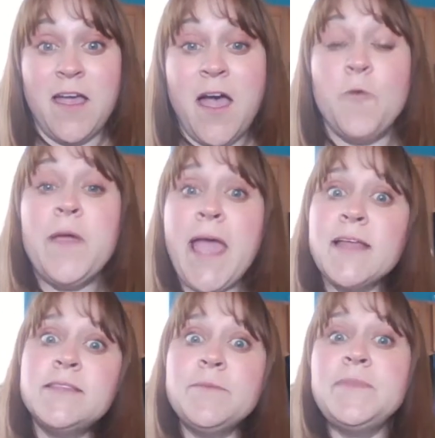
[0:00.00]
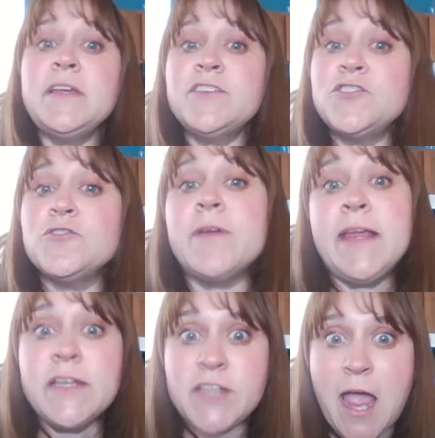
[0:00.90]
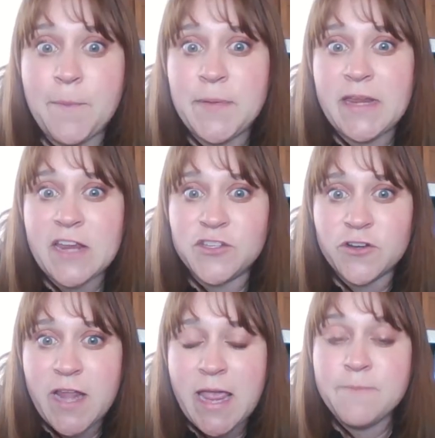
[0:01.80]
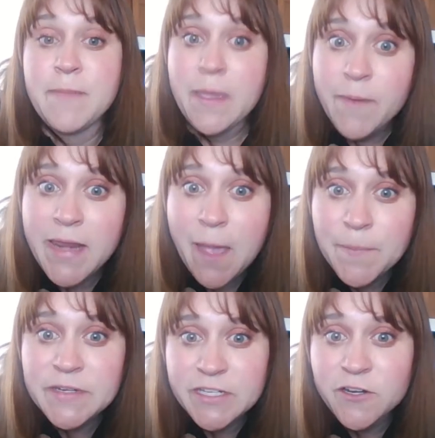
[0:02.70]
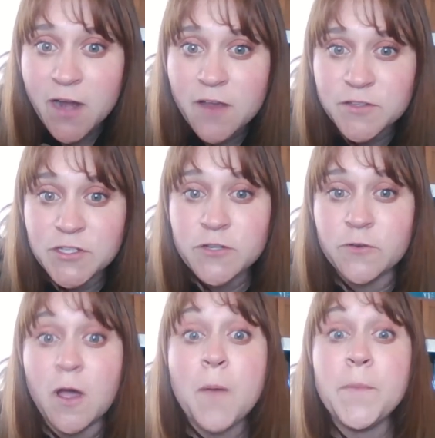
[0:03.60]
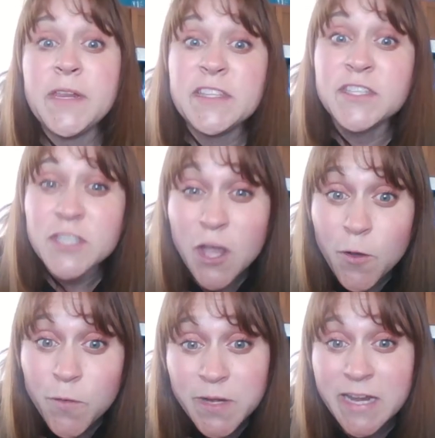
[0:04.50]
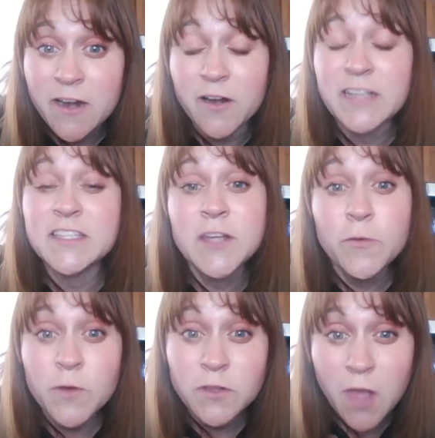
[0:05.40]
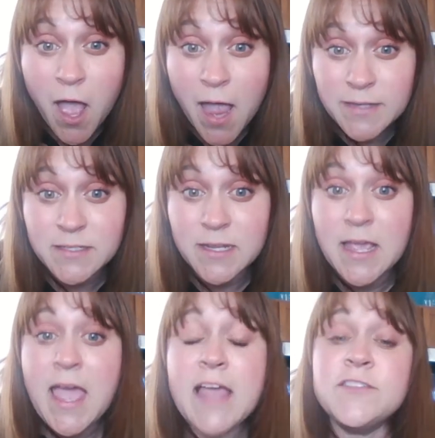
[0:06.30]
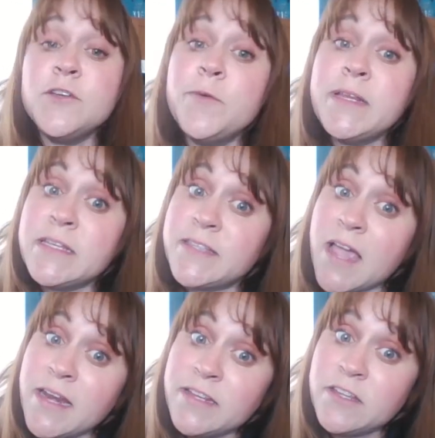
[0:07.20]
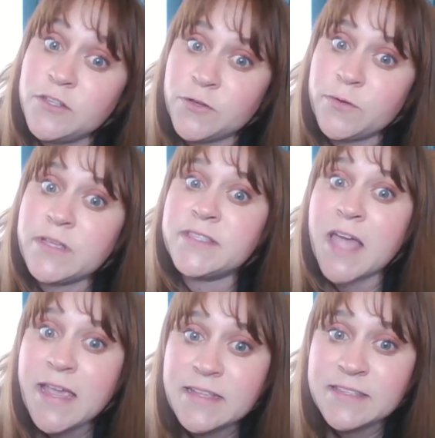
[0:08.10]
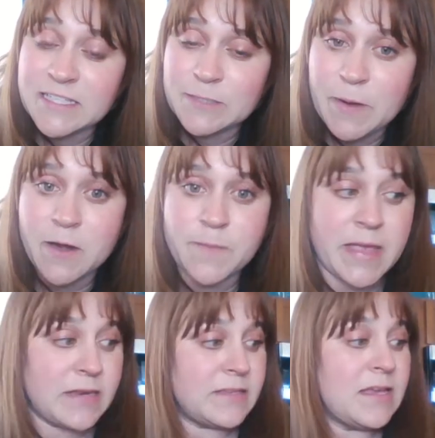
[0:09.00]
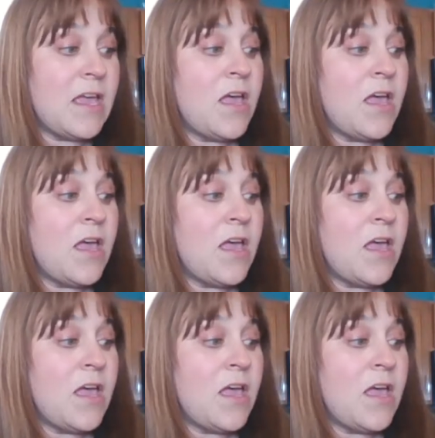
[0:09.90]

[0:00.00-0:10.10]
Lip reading: We had something strange happen yesterday. Maybe it happened at your house too, but it snowed here. It snowed a lot. And so we decided to do a science experiment.